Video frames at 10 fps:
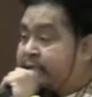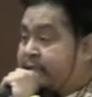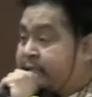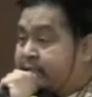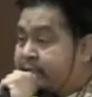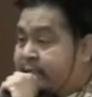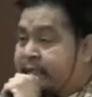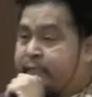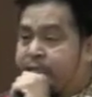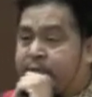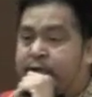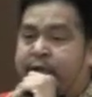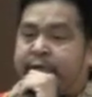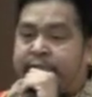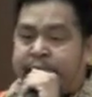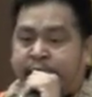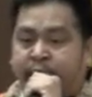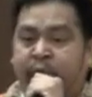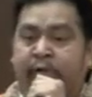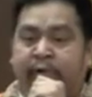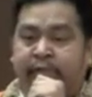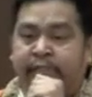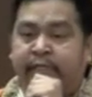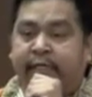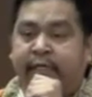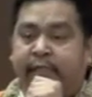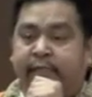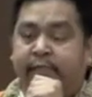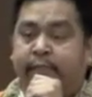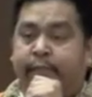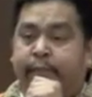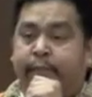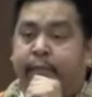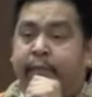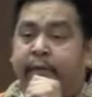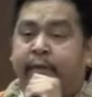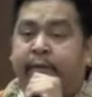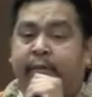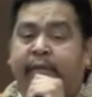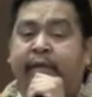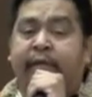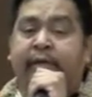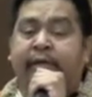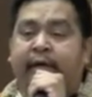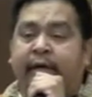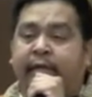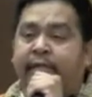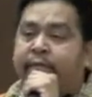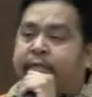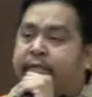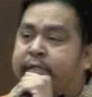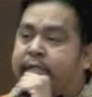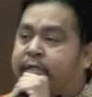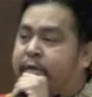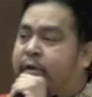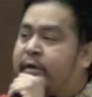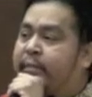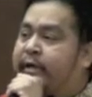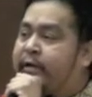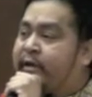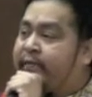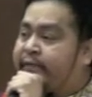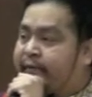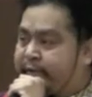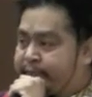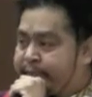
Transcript: dance. These warriors, it was a warriors dance. Me, I do it to honor my grandfather.